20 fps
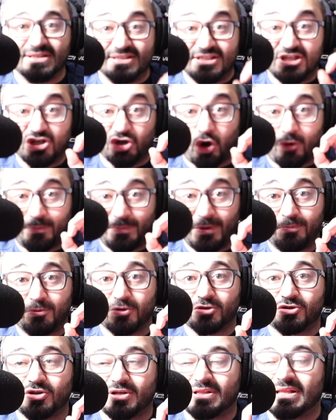0
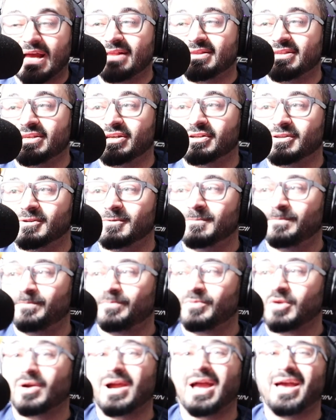people took that deal.
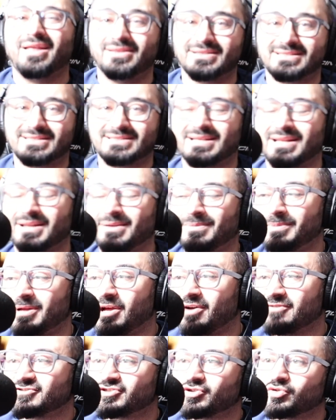All right, and this is a little
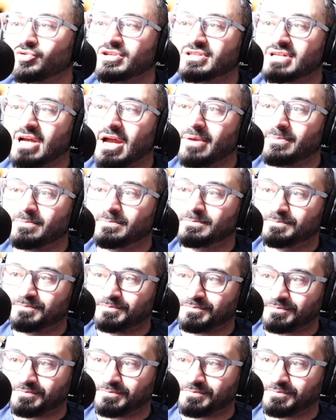bit of story time.